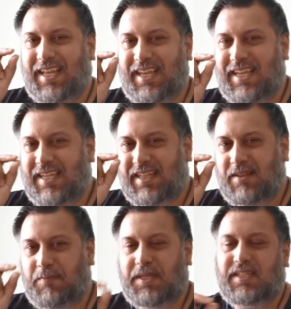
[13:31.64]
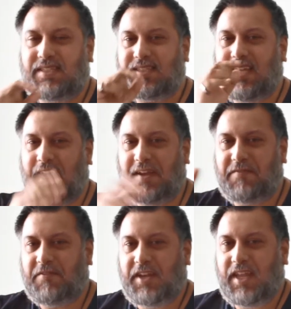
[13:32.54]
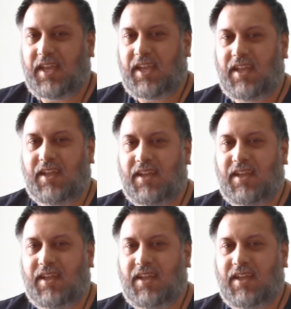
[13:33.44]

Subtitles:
a little bit every day